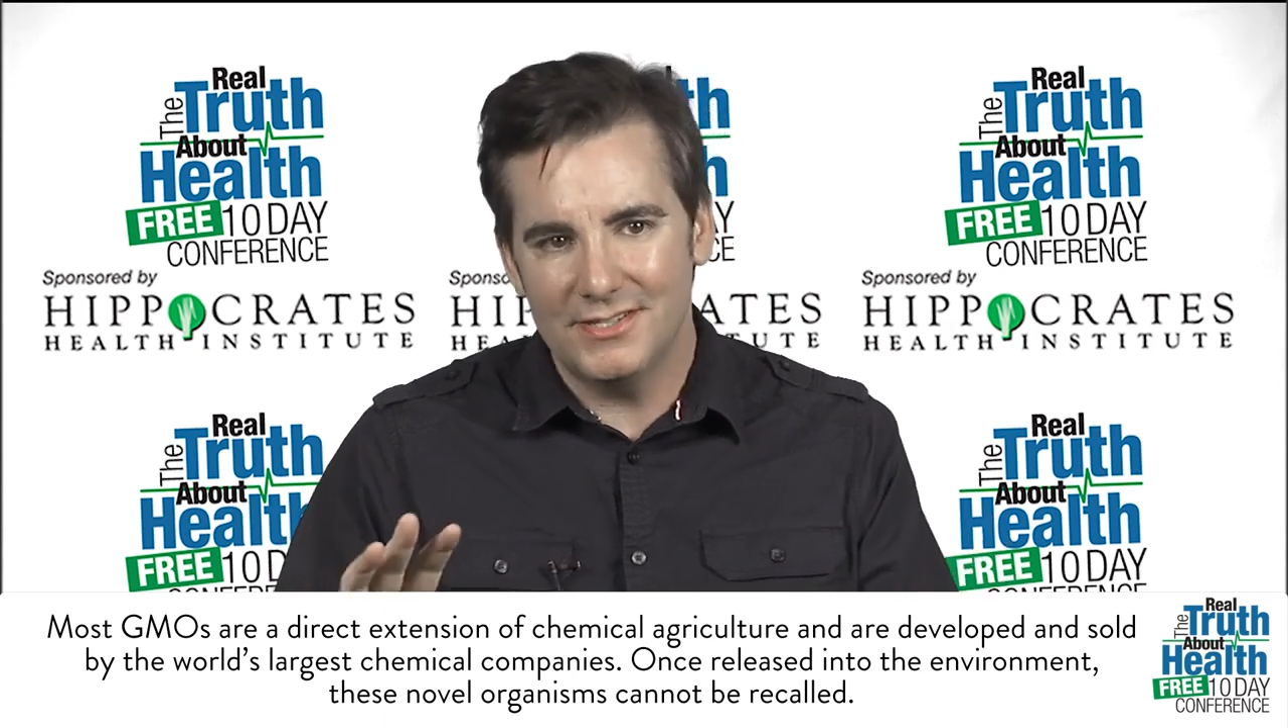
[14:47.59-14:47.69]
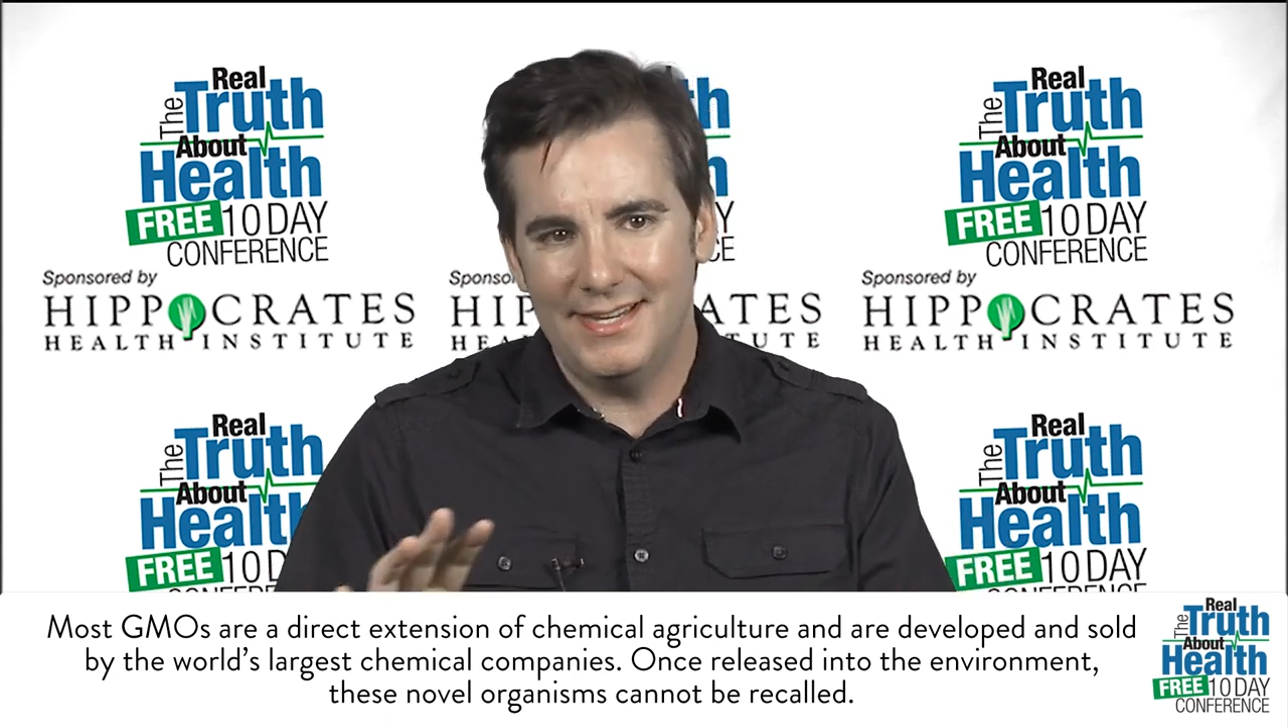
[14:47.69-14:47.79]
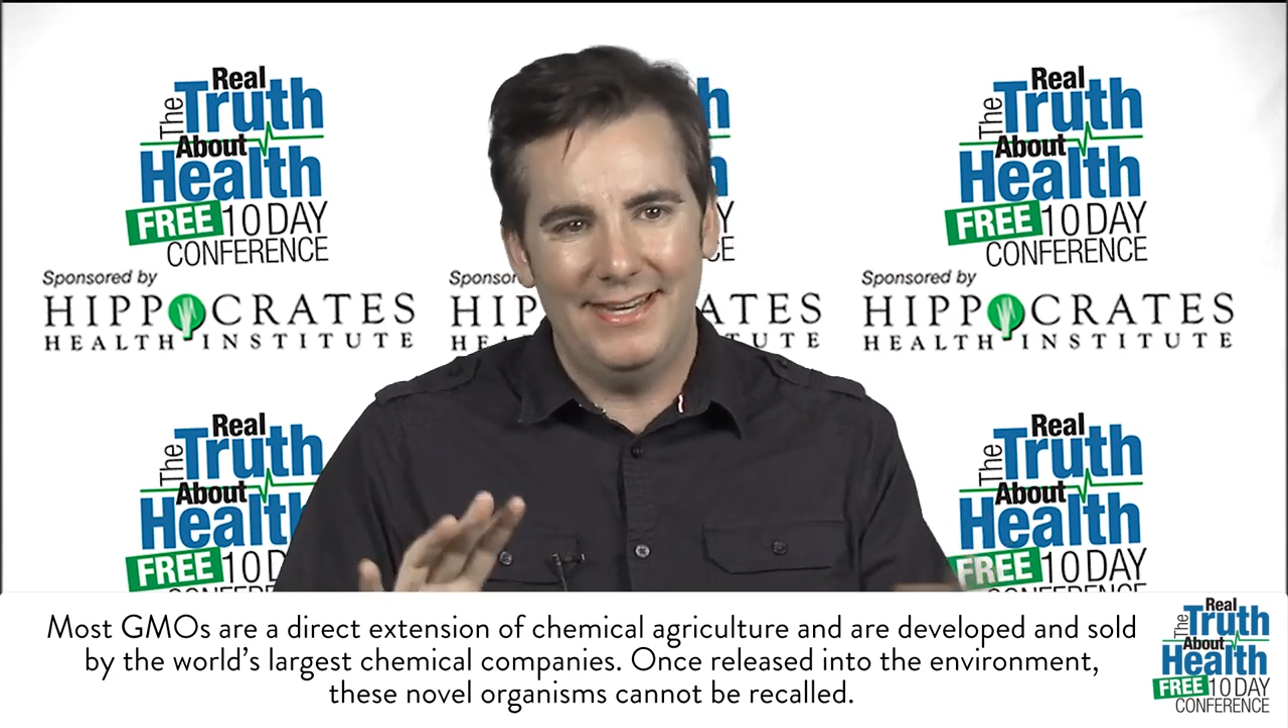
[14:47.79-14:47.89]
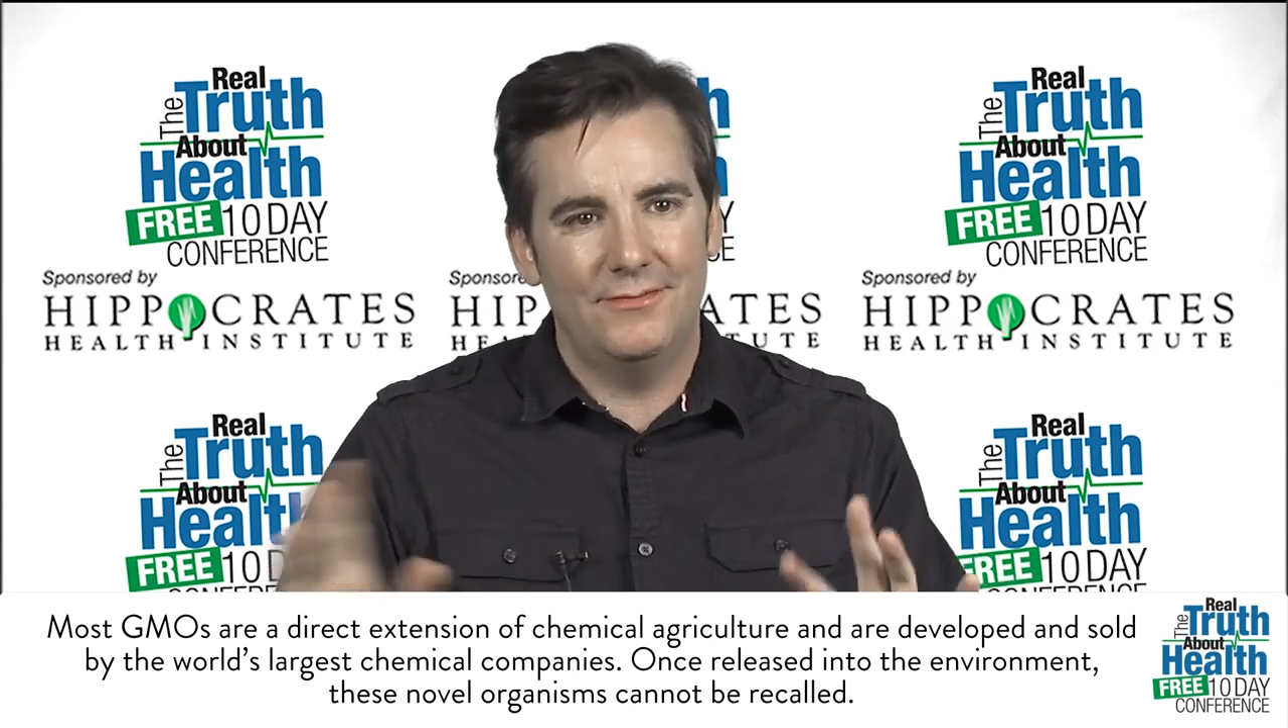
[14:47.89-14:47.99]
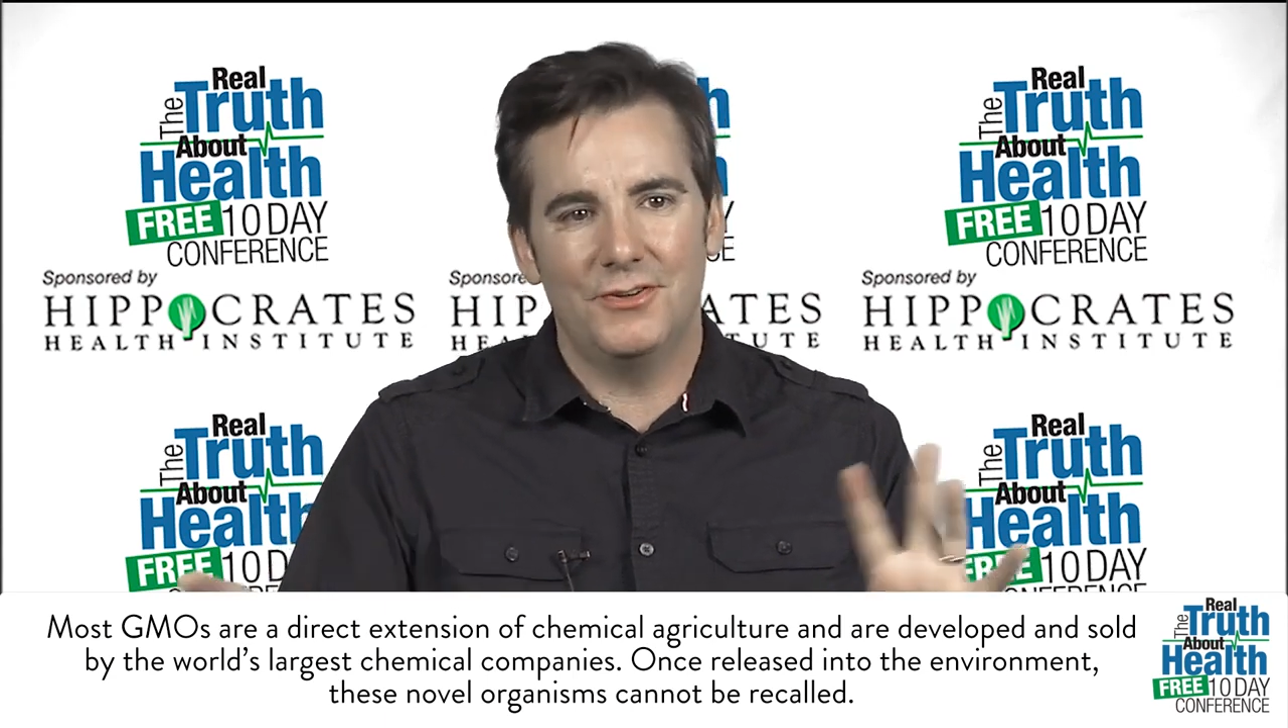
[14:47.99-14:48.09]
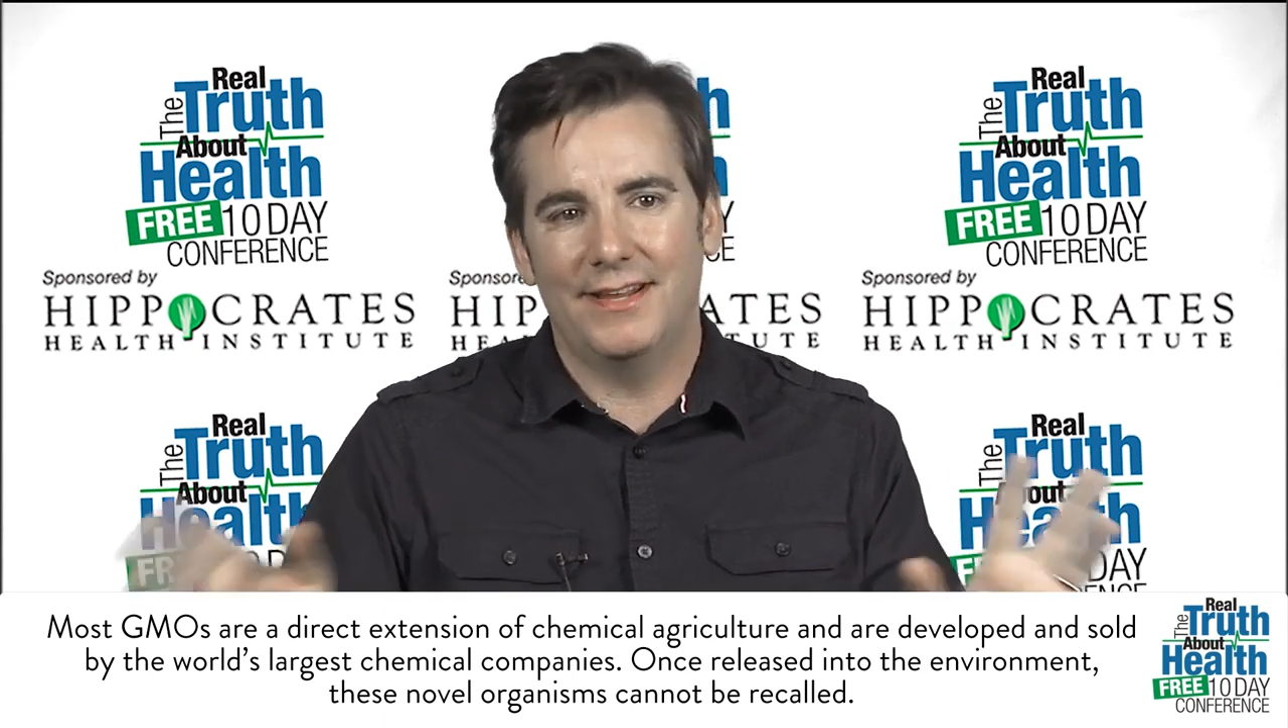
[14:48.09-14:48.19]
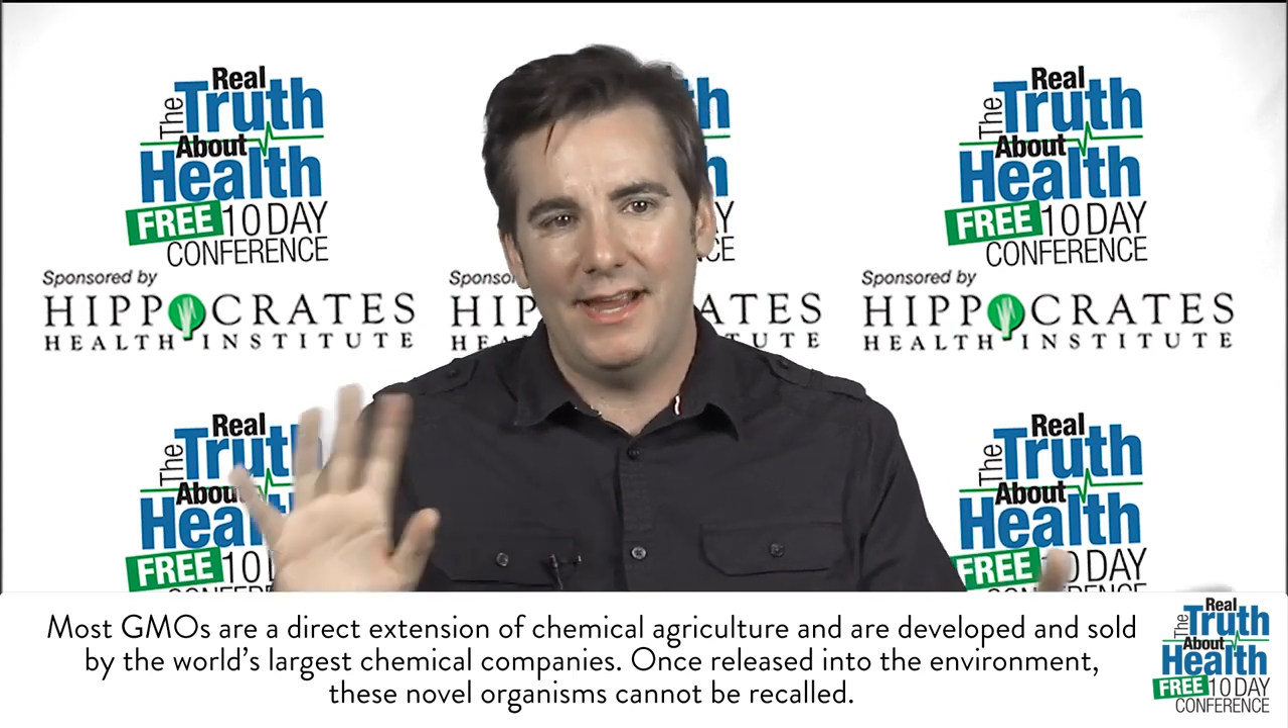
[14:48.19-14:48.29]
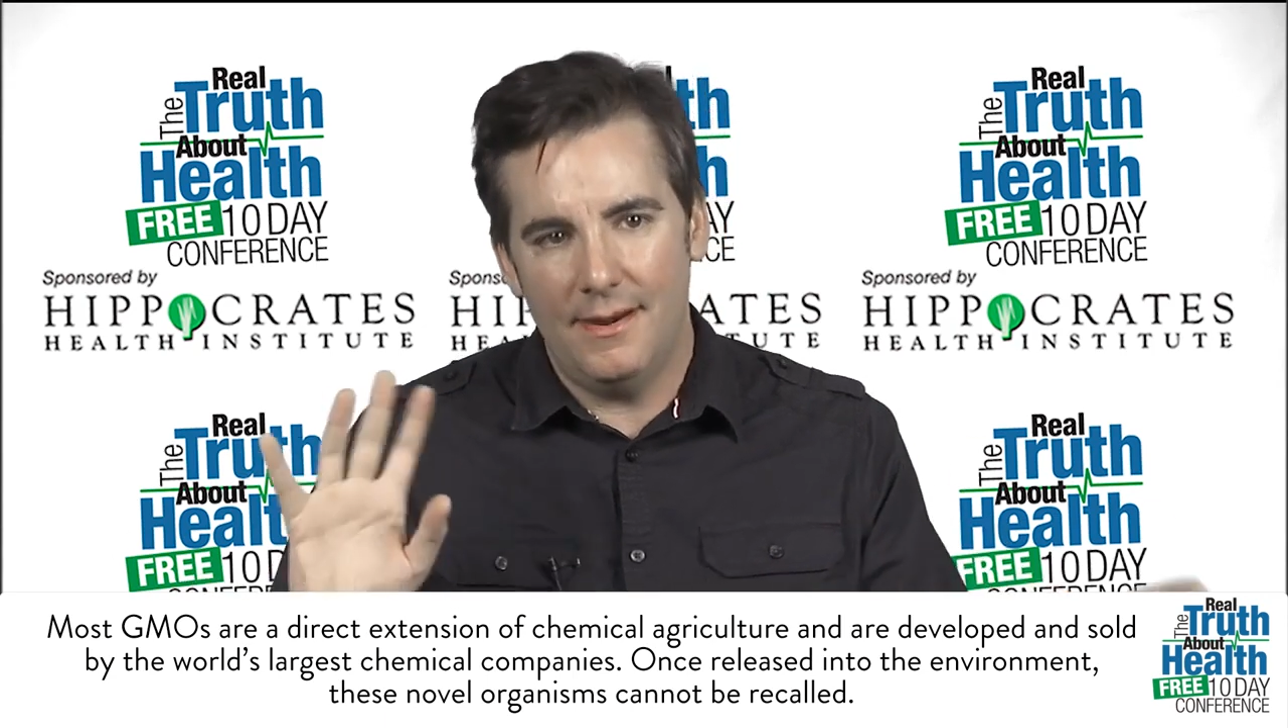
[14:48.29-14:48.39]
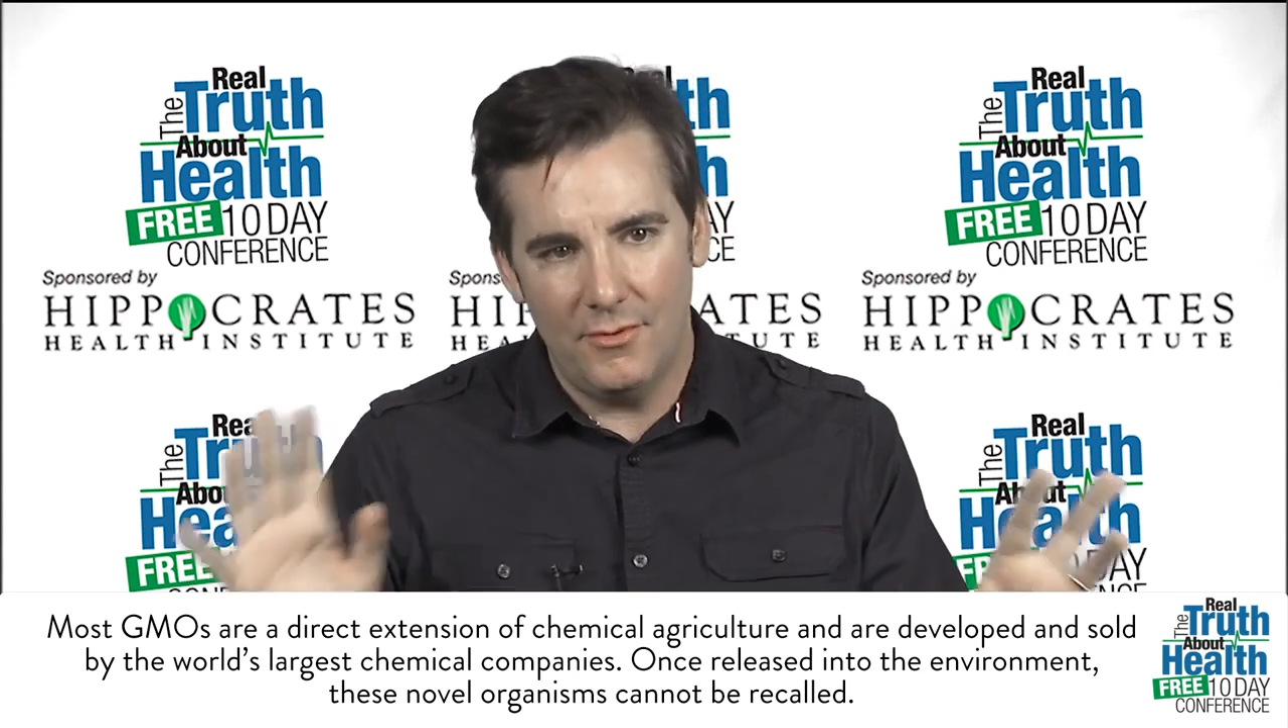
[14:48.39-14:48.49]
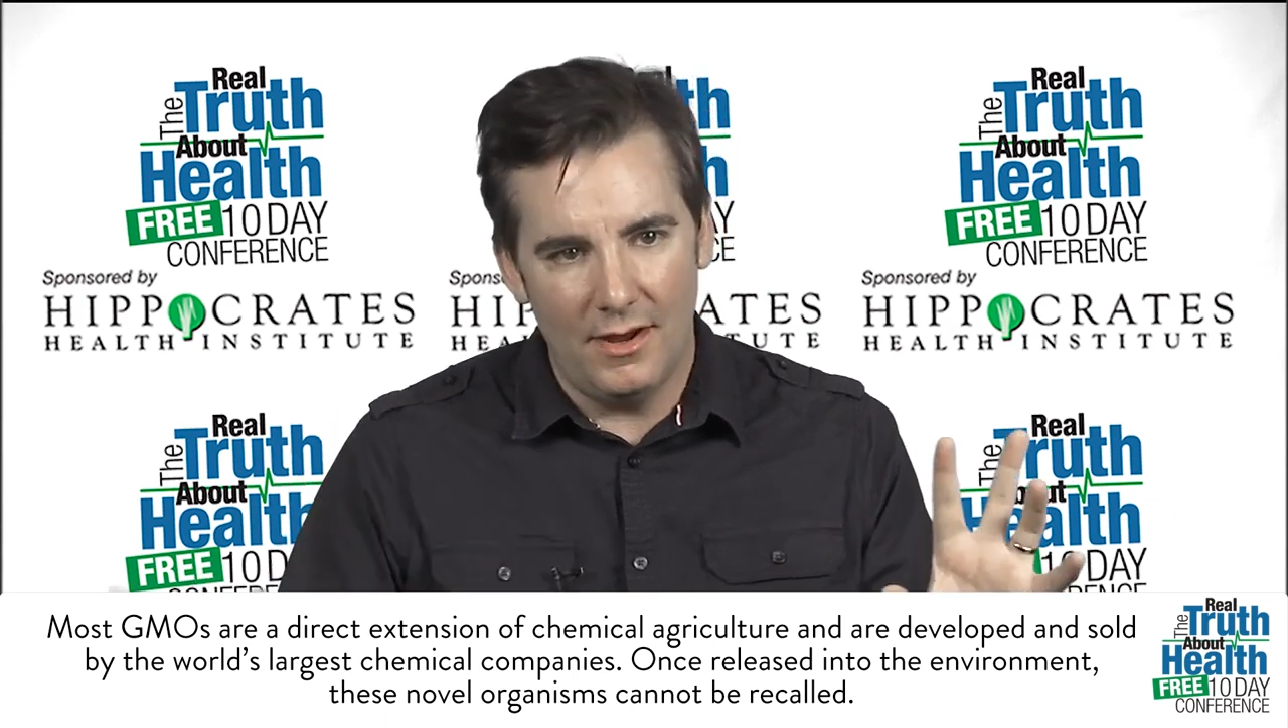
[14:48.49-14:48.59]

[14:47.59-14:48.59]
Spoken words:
I didn't even turn the camera